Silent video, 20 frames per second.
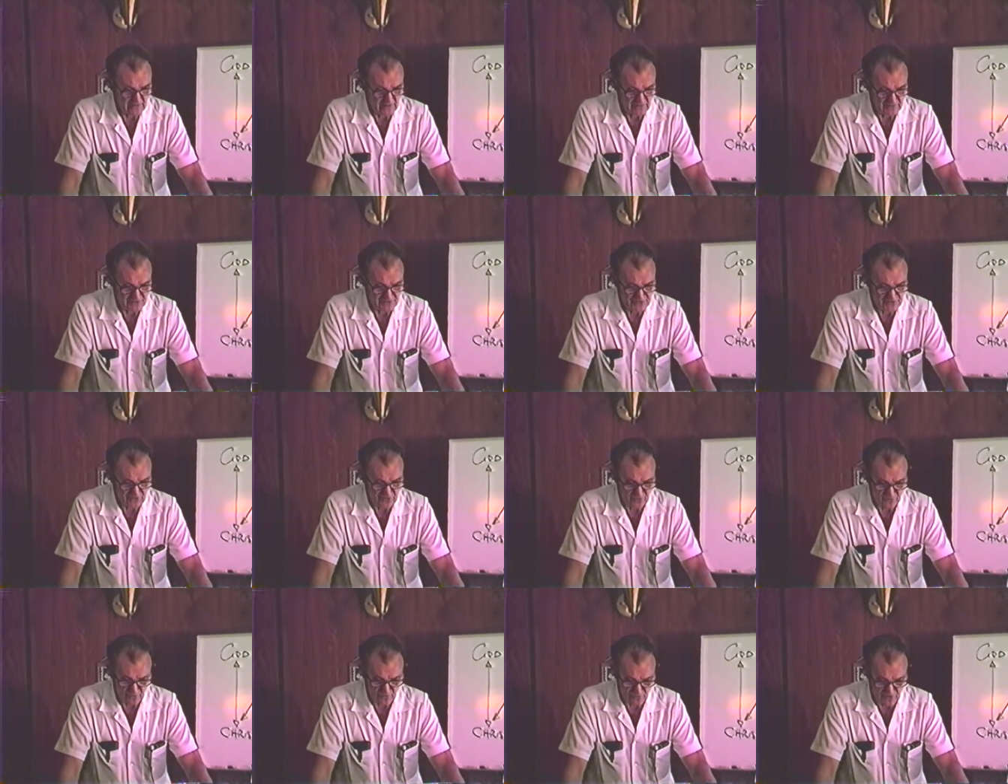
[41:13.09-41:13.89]
and this is a
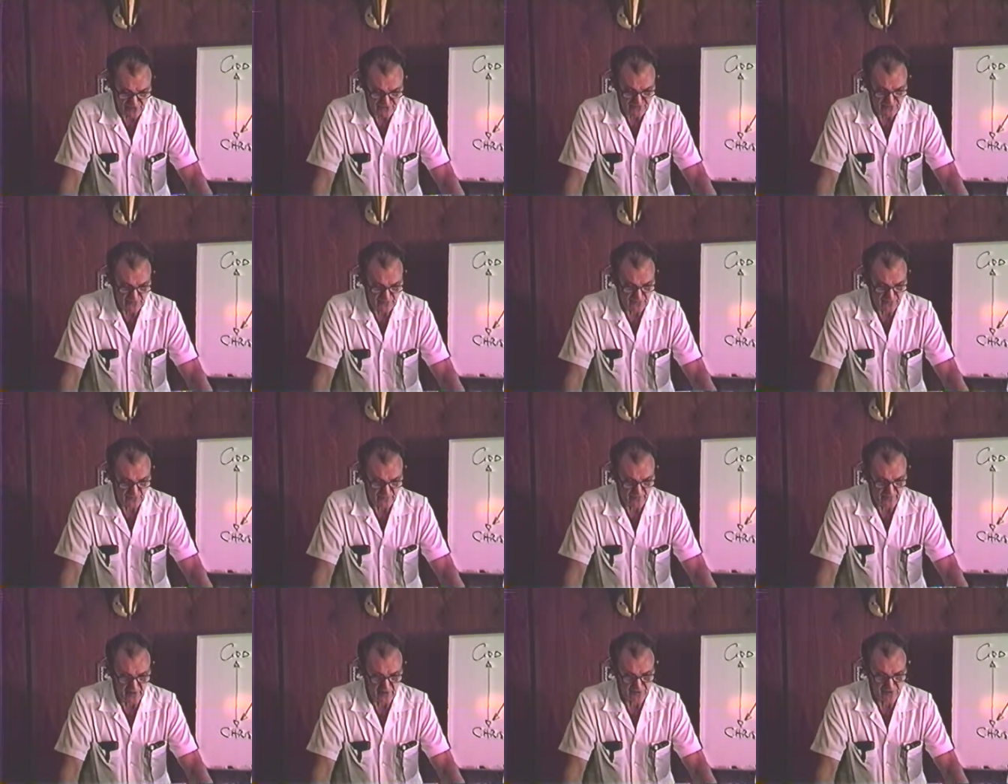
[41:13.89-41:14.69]
good question to
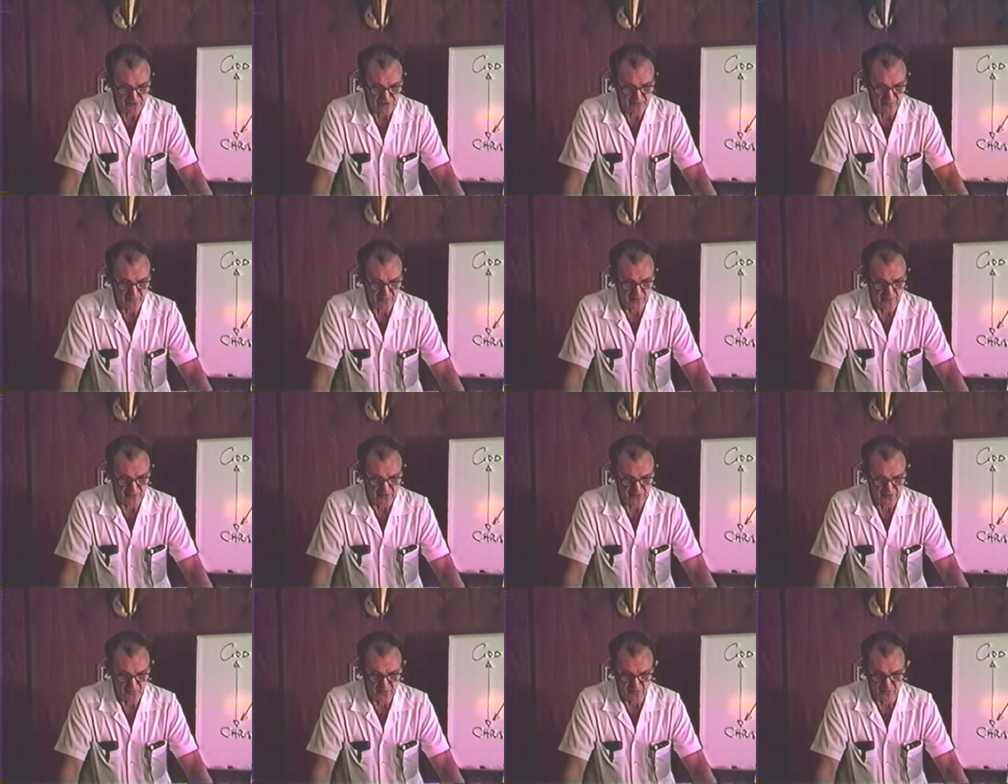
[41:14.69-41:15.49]
approach at, the, at
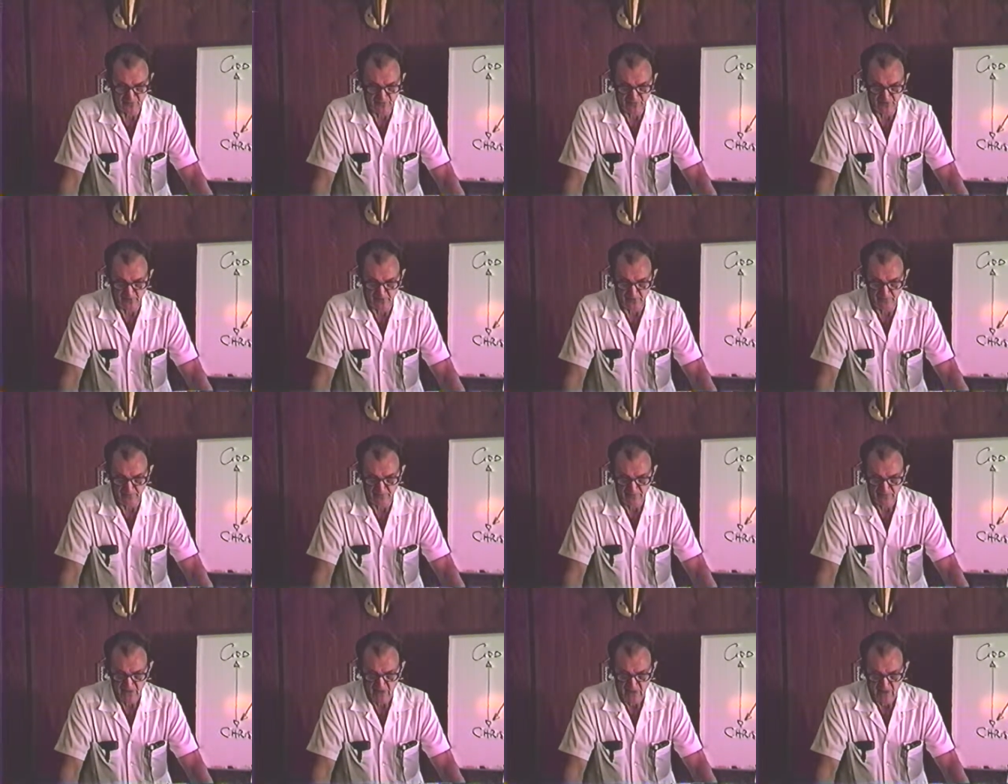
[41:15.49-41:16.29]
this point in time,